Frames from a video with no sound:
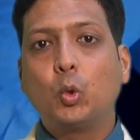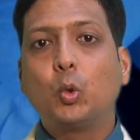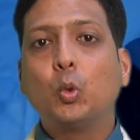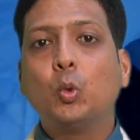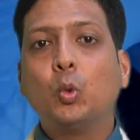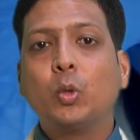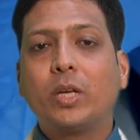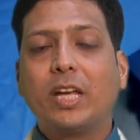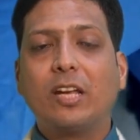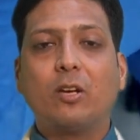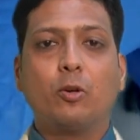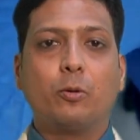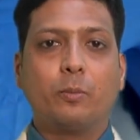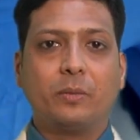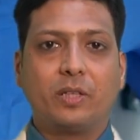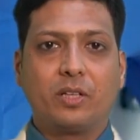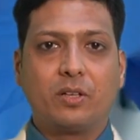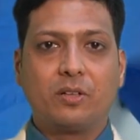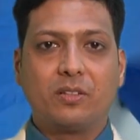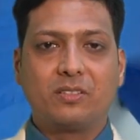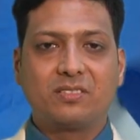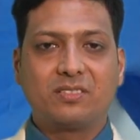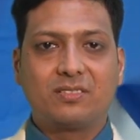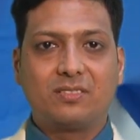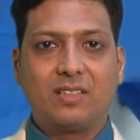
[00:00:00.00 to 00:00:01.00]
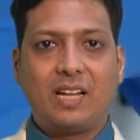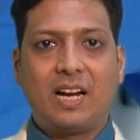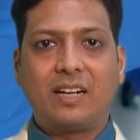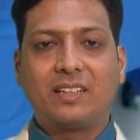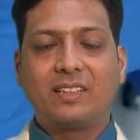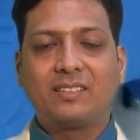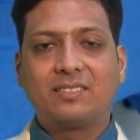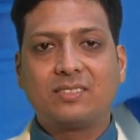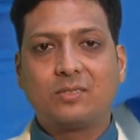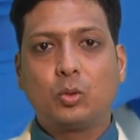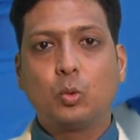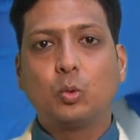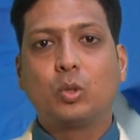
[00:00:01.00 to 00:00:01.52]
2 kilometers, that
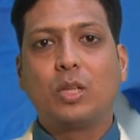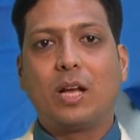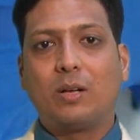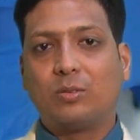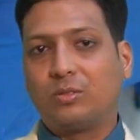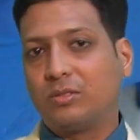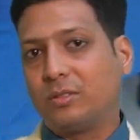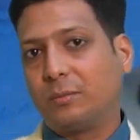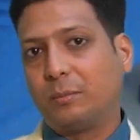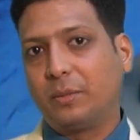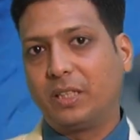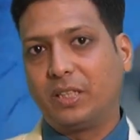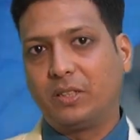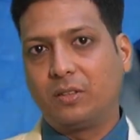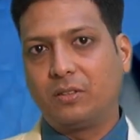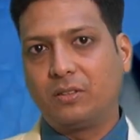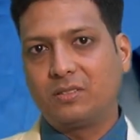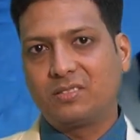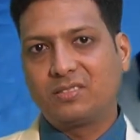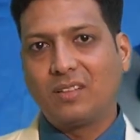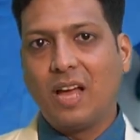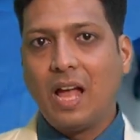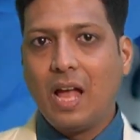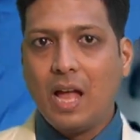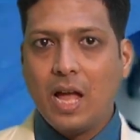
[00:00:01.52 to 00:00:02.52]
is 2000 meters.